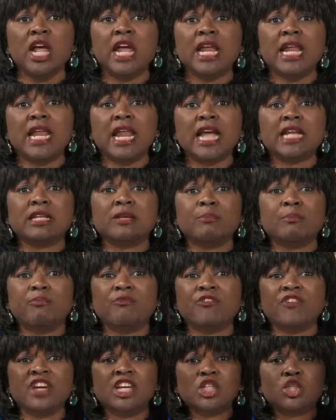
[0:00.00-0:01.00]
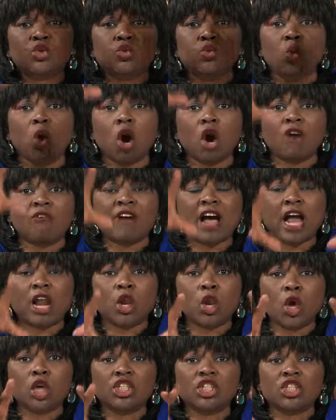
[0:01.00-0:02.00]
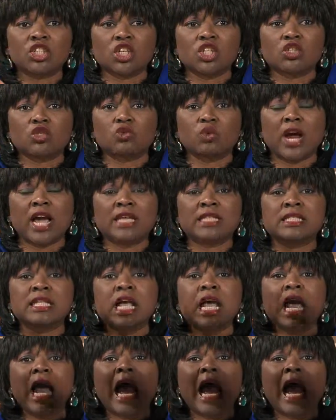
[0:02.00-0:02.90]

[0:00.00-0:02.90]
Let the finished work of our Lord Jesus Christ